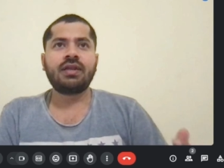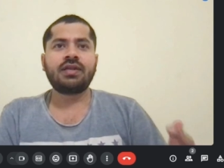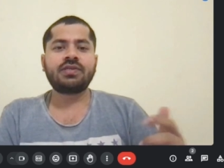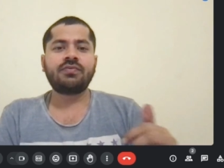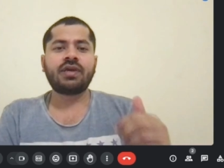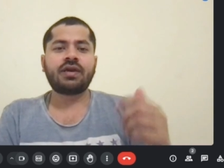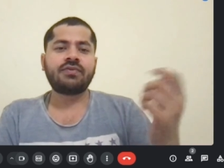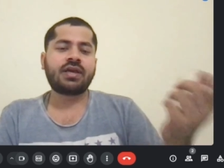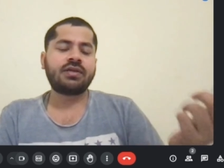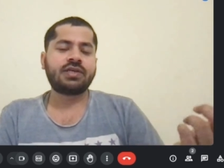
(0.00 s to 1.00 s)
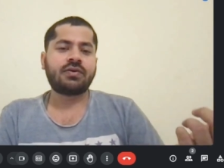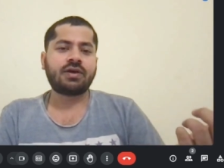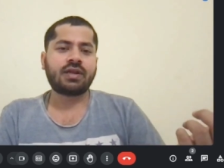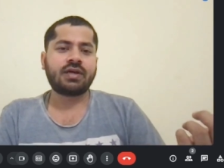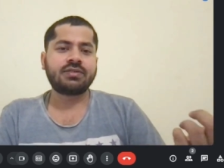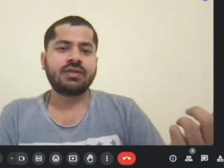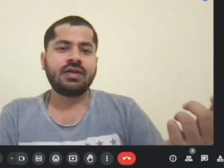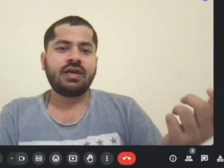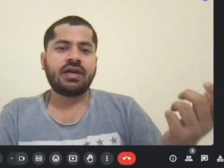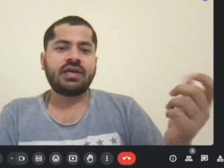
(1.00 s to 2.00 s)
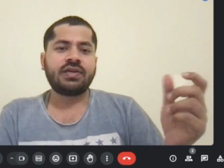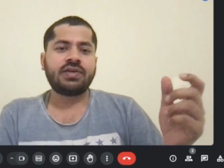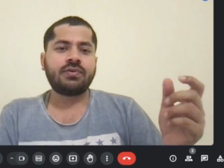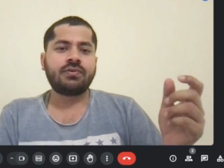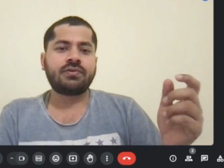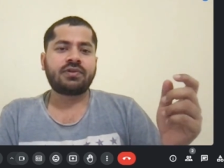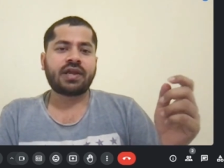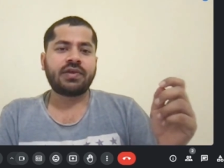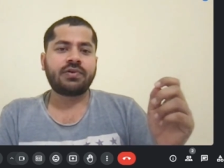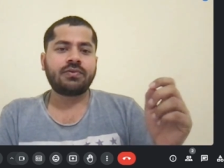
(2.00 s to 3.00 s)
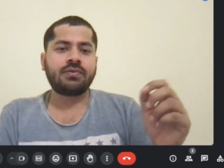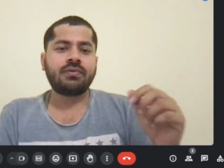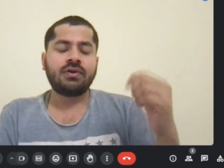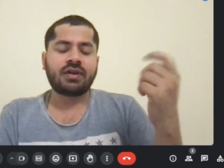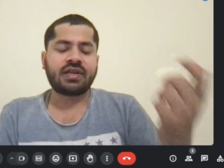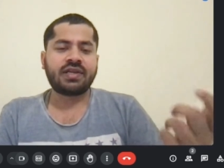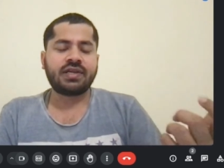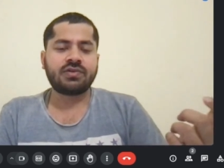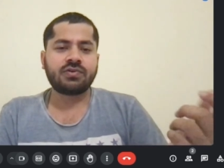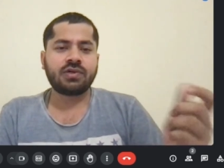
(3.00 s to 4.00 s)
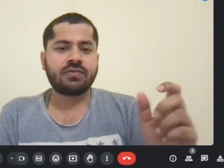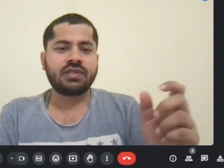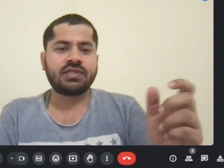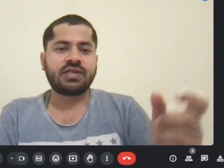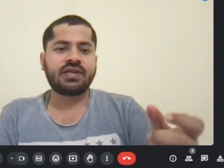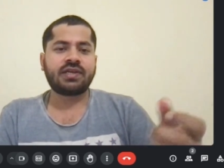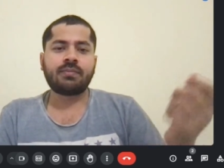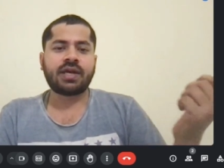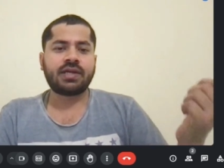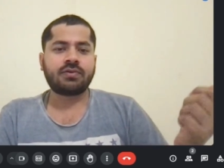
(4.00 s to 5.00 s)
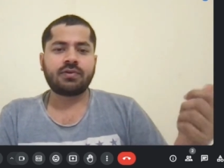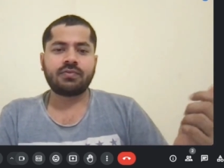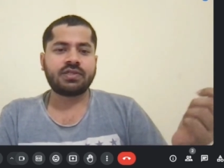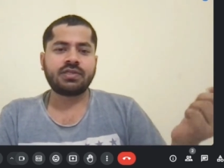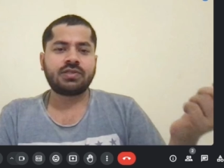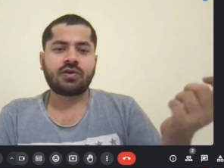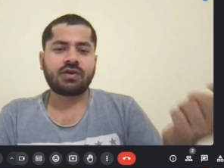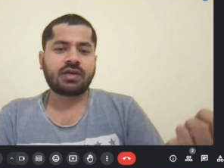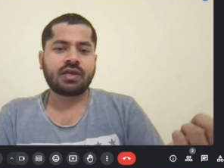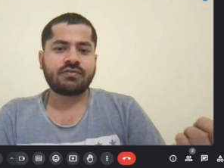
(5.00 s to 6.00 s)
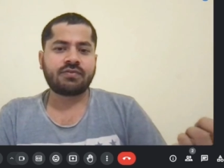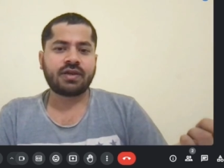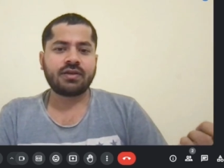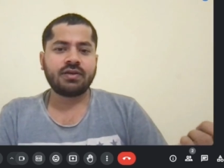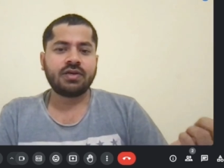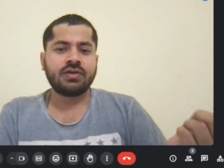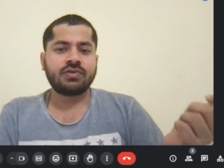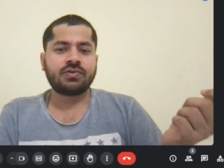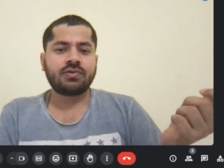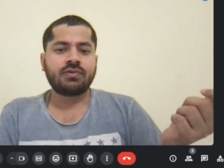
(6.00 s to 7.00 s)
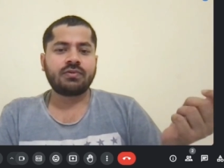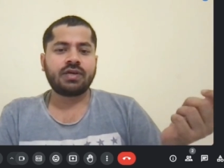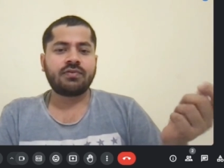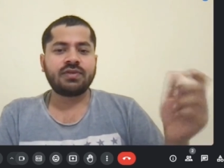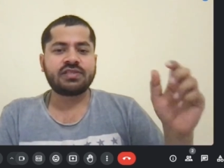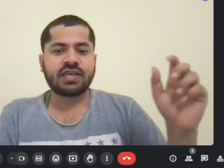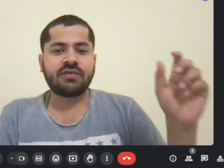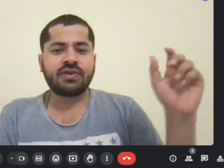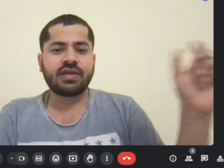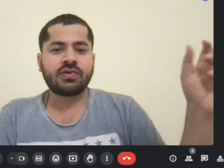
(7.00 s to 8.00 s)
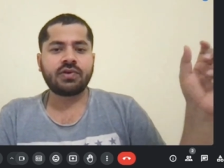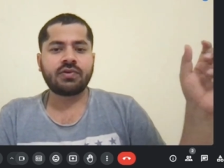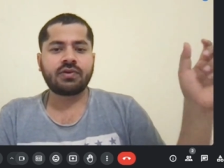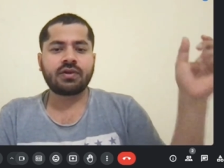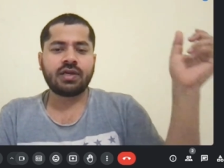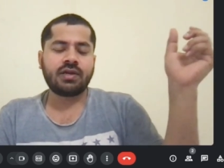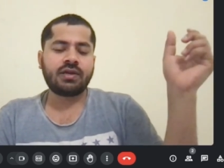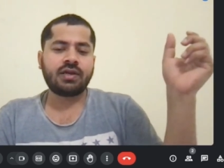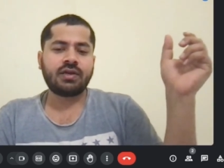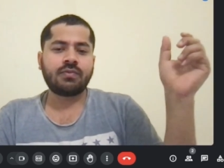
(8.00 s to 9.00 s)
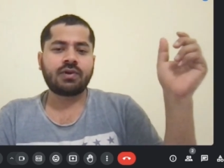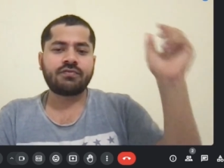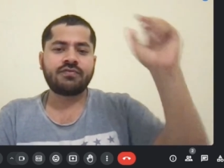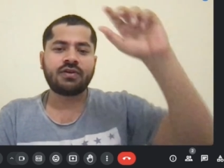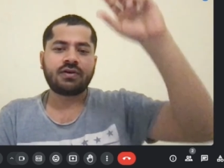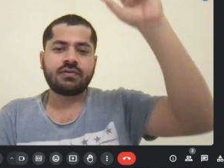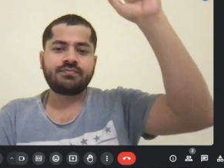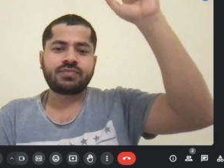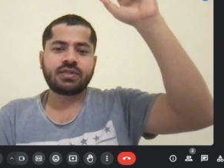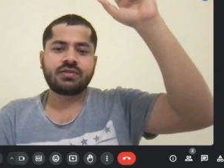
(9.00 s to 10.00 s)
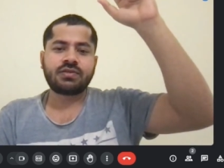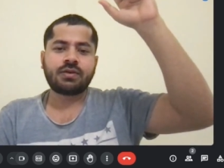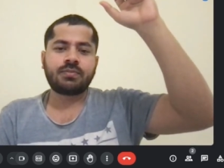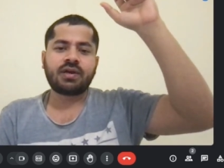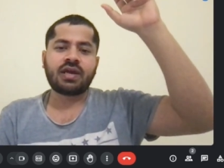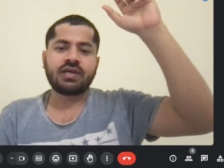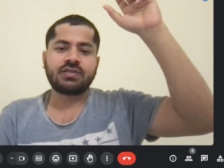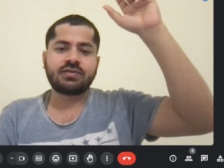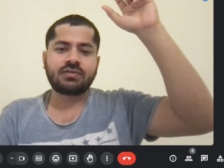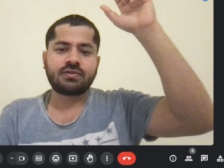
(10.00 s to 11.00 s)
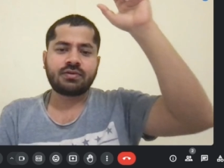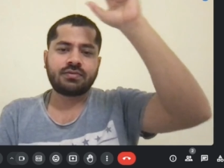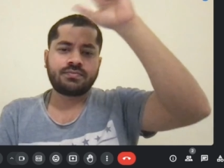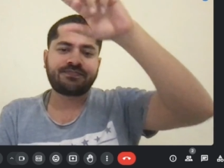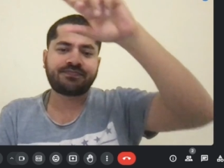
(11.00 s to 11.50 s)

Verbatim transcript: Let's say we have a Java class and you try to run it, so it will generate a bytecode, which is dot class file. So it will save into your in one of the subclass uh,